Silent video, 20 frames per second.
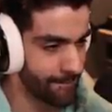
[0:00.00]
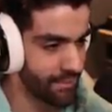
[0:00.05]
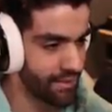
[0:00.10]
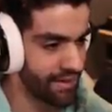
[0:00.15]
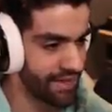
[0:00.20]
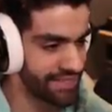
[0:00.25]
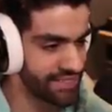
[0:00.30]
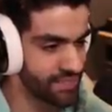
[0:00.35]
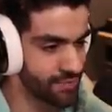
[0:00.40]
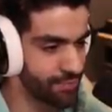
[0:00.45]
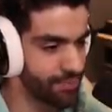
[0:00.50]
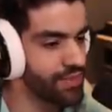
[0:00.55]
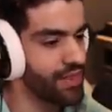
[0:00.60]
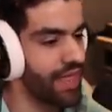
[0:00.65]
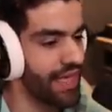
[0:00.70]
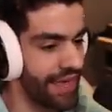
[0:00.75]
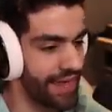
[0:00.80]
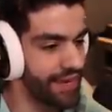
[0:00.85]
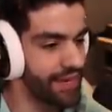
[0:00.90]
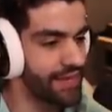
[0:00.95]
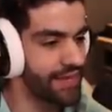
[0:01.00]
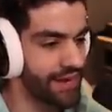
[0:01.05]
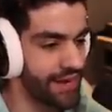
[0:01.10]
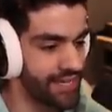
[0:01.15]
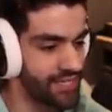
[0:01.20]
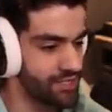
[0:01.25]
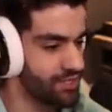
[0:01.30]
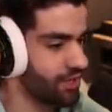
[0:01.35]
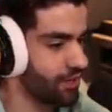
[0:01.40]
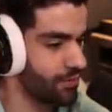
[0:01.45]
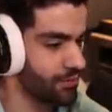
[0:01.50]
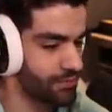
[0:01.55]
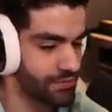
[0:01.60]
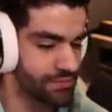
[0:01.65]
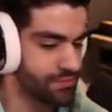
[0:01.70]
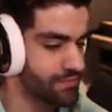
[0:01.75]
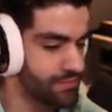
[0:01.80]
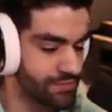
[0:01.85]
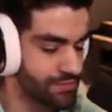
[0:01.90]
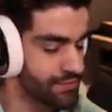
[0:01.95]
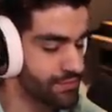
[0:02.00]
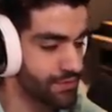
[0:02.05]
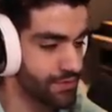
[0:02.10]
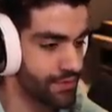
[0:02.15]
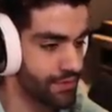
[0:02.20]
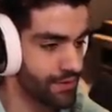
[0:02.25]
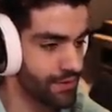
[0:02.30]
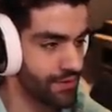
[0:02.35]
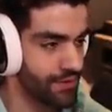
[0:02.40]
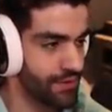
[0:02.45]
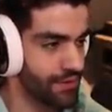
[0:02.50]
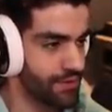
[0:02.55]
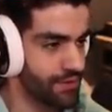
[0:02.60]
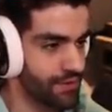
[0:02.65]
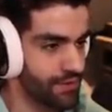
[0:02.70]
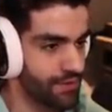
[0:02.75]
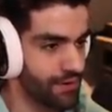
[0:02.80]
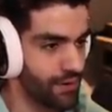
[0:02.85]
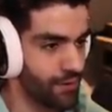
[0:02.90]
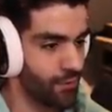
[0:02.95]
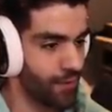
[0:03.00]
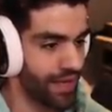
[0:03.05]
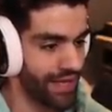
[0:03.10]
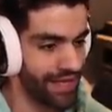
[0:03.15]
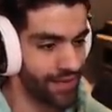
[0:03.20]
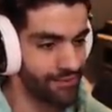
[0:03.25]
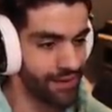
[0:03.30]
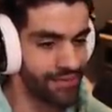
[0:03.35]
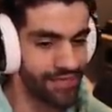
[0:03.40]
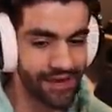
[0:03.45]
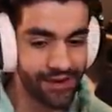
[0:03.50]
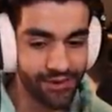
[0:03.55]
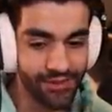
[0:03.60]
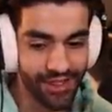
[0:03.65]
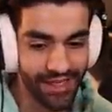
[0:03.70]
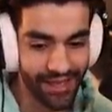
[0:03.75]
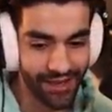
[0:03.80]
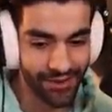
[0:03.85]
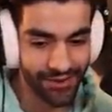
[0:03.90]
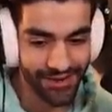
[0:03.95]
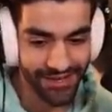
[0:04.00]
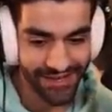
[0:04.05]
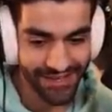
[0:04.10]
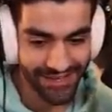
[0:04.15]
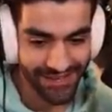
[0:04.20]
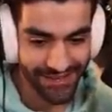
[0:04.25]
It's implied, and I don't know why I read that out loud. I